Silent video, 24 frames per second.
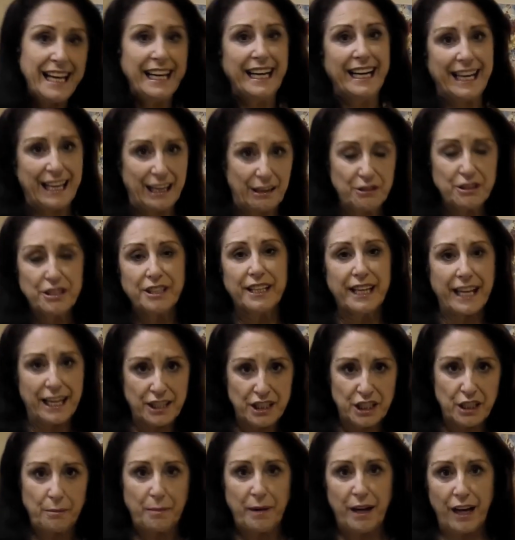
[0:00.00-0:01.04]
in and out and
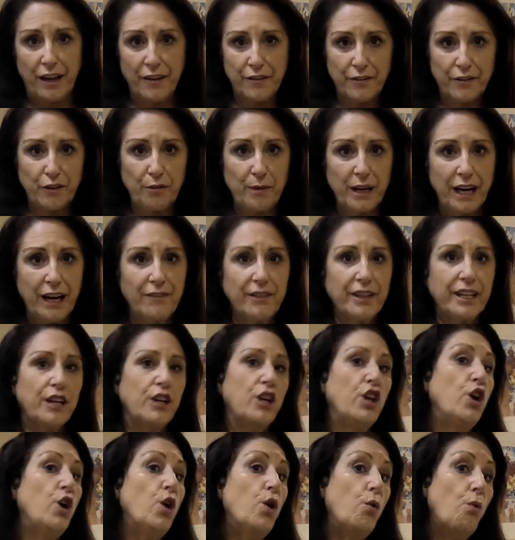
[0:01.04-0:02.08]
get to the bathroom and
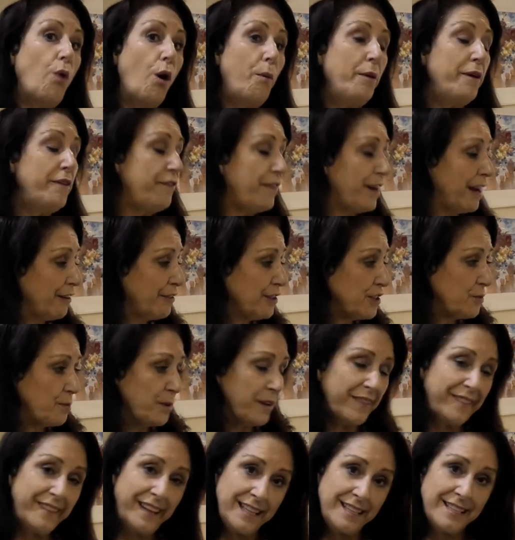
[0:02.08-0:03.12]
everything. What we found is
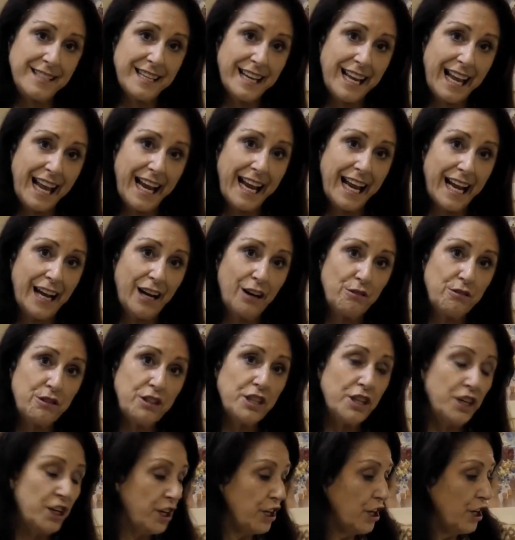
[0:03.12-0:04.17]
with this
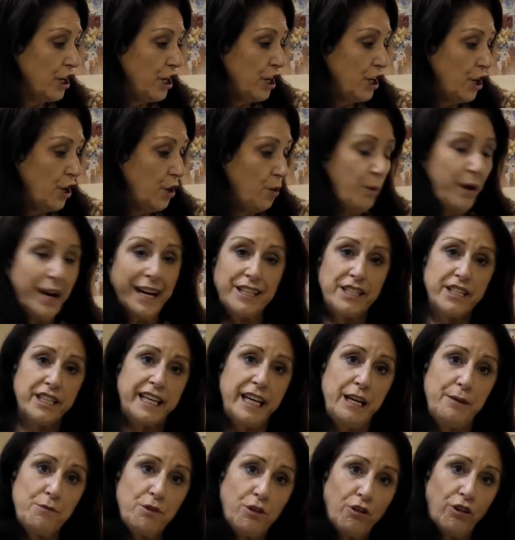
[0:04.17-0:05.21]
layout, we had to
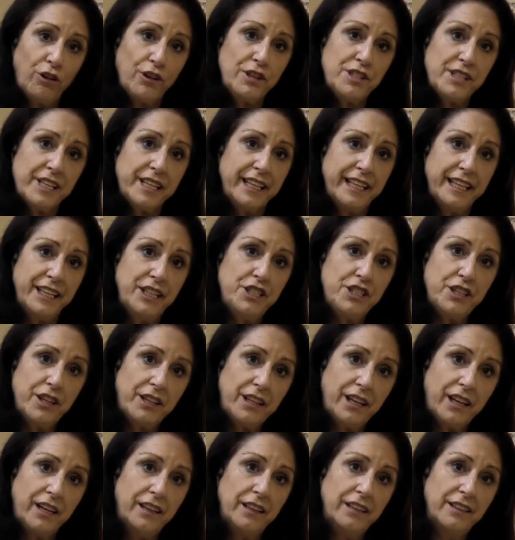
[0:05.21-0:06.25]
keep crossing each
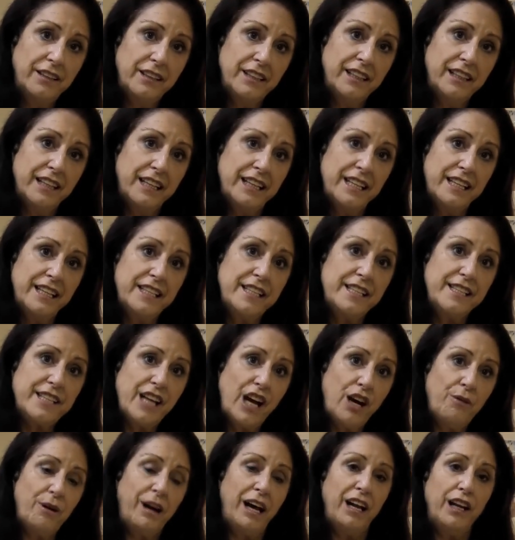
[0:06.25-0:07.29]
other.
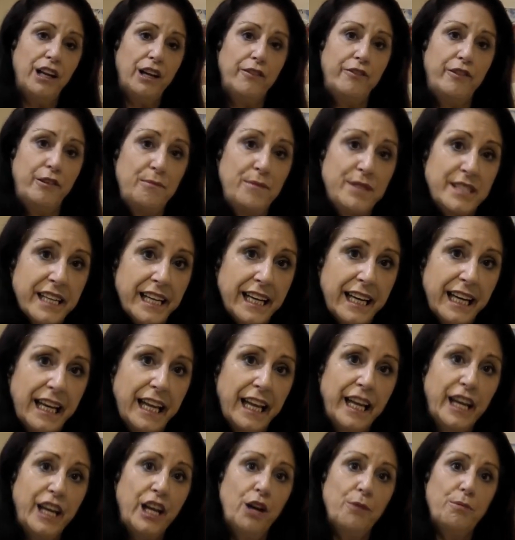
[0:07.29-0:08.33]
So I love him
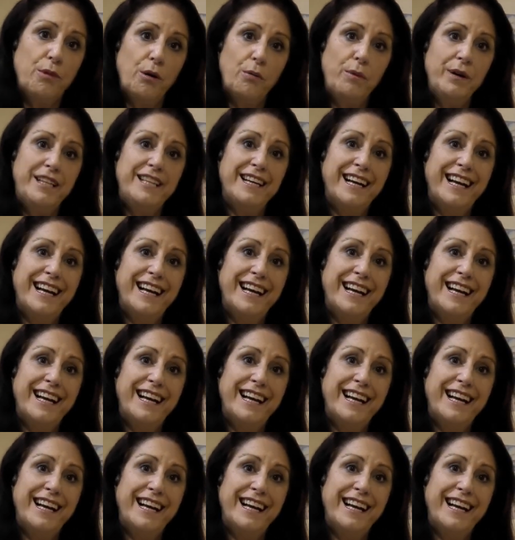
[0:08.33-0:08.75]
dearly, but we